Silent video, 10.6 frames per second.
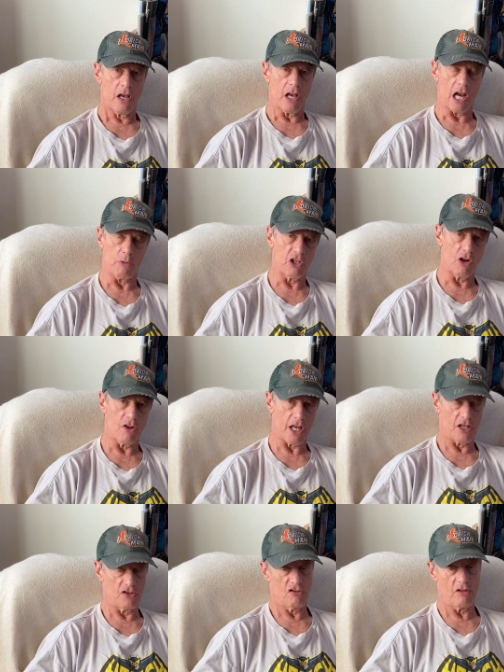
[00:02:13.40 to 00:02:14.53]
and we know they
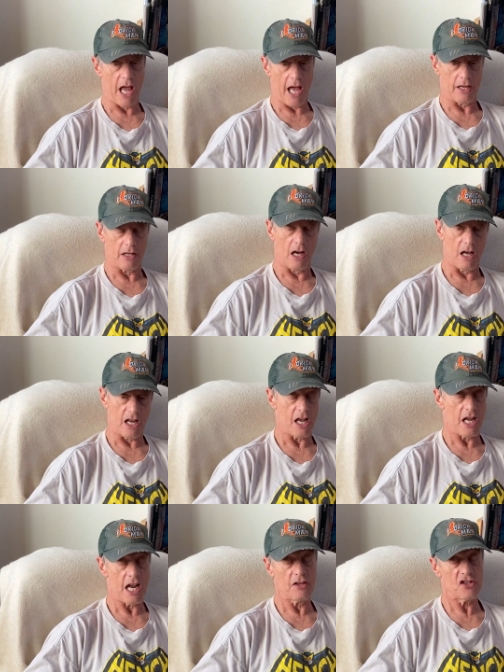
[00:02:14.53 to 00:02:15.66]
can do that uh,
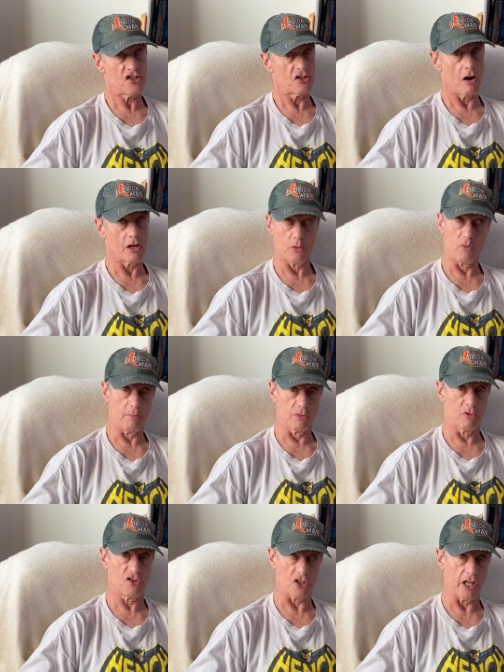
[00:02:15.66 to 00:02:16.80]
and this started with
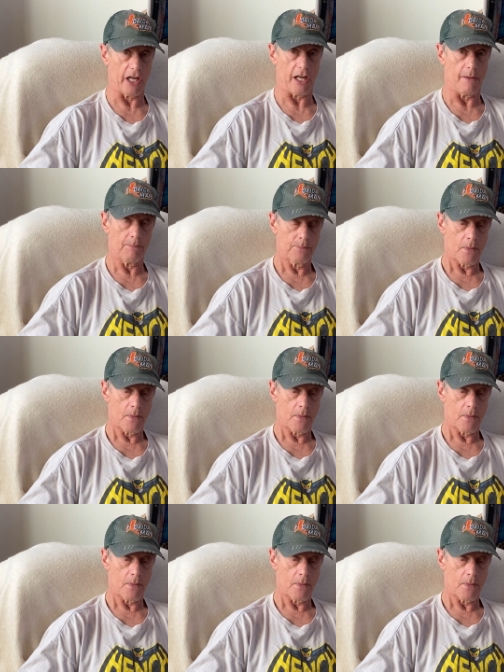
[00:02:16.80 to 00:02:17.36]
bruce lee